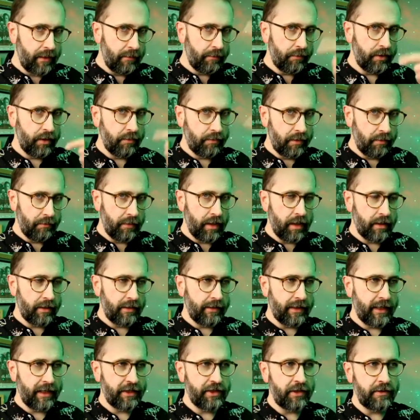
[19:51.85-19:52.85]
permanent marker
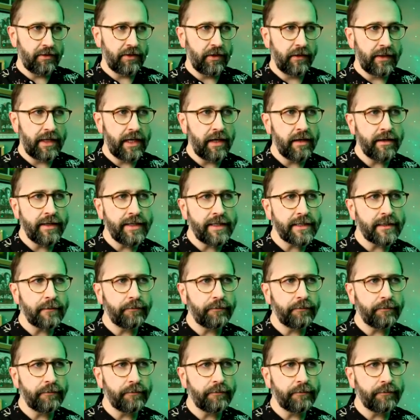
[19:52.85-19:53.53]
that I'd used on the eyes.